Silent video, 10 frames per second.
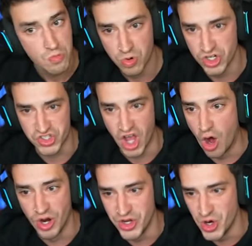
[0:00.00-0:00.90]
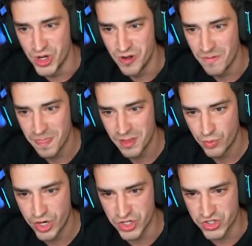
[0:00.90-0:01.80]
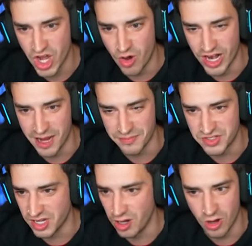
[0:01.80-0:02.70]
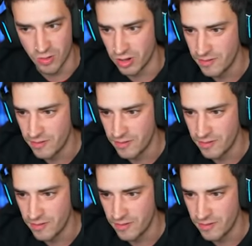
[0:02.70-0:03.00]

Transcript: We're just going, dude. We're just going. I'm, oh,